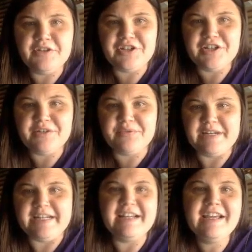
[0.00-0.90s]
you're going to
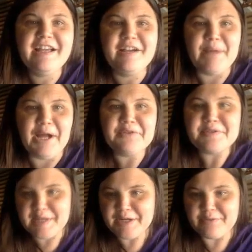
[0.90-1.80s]
read about
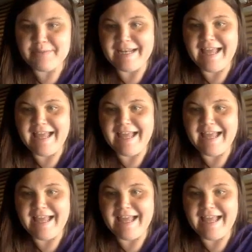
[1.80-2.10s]
Zuckerman,